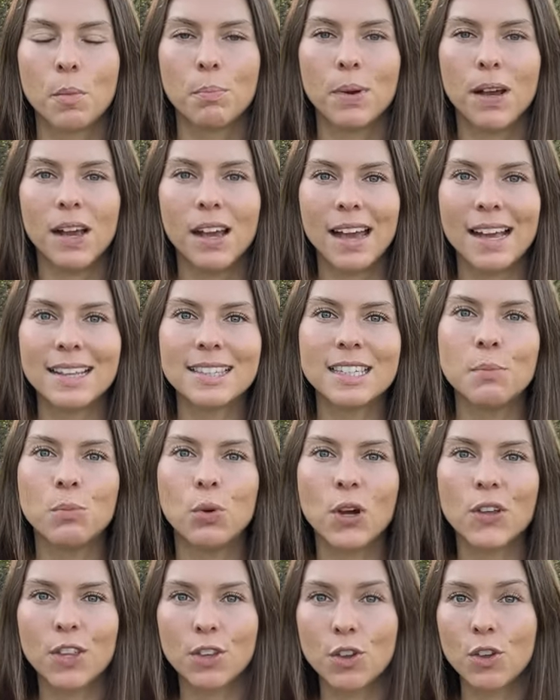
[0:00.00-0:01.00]
But at some
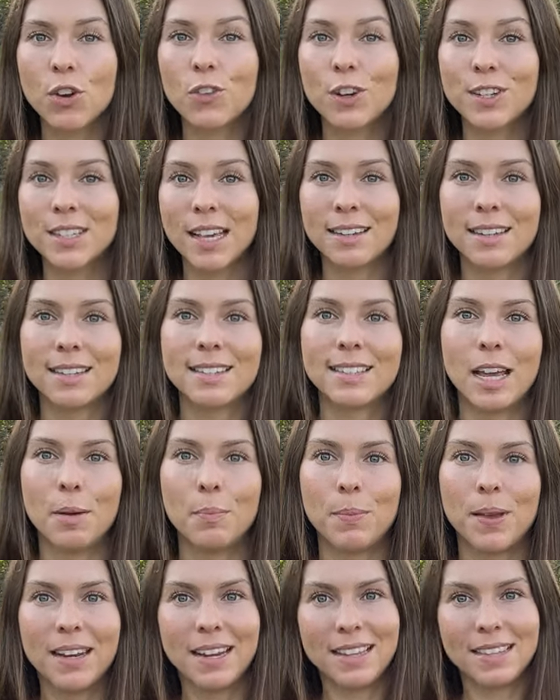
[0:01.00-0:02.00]
point the universe had to
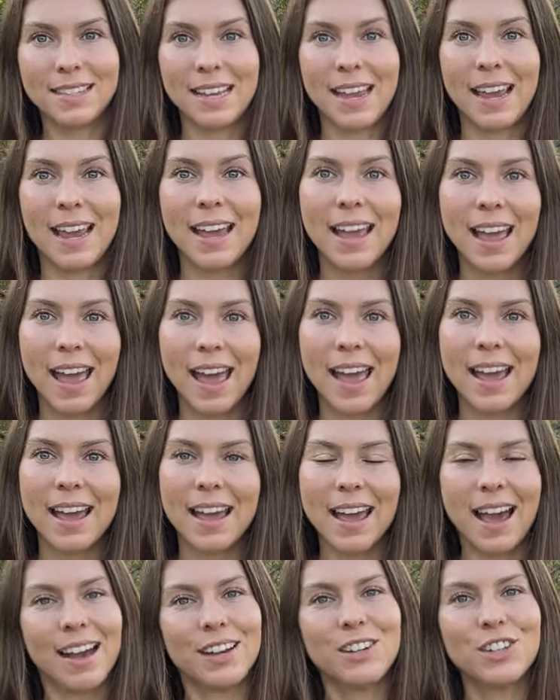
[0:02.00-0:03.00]
step in and say,
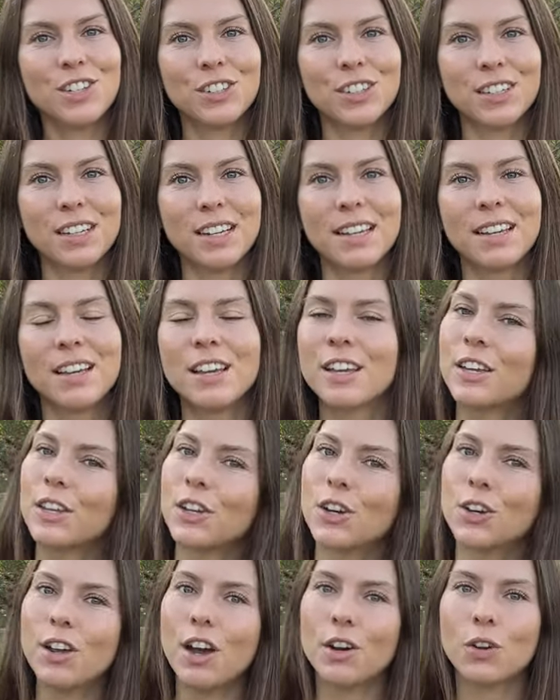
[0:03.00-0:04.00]
hey, actually,
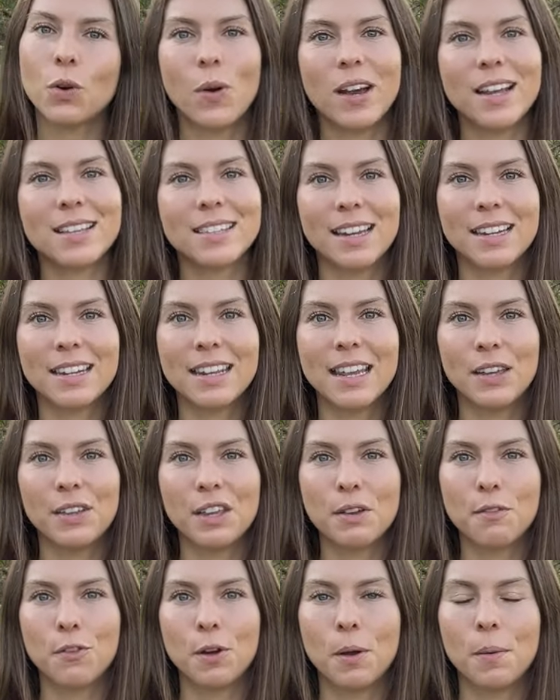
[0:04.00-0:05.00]
you're not quite done
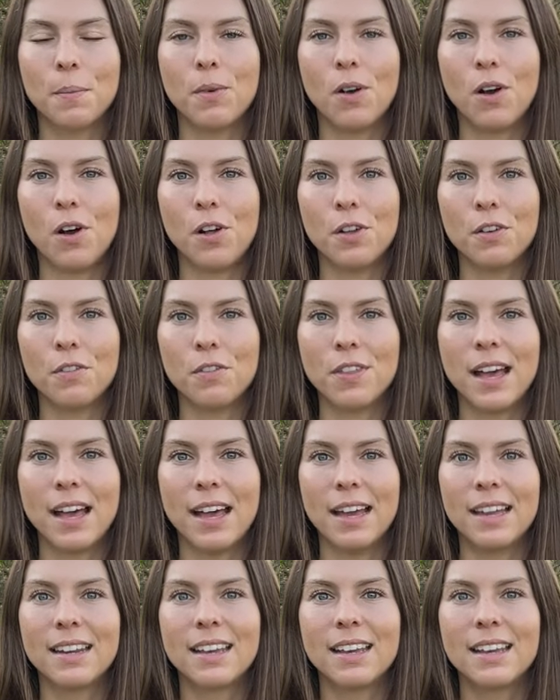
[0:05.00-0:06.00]
healing from all of
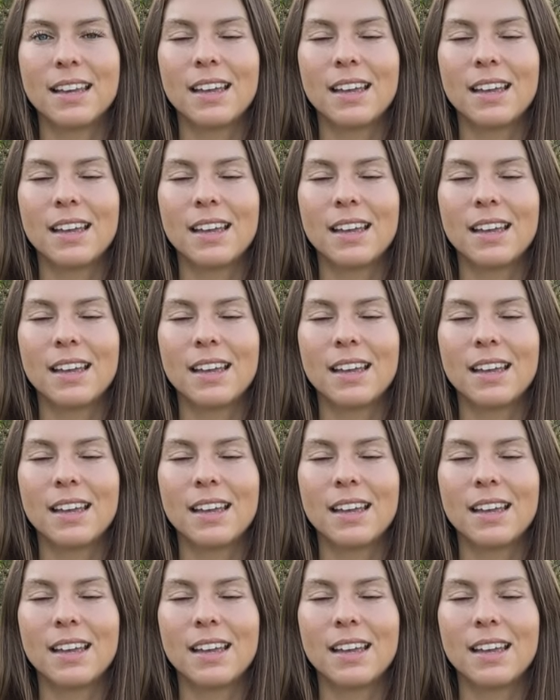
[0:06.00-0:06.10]
that.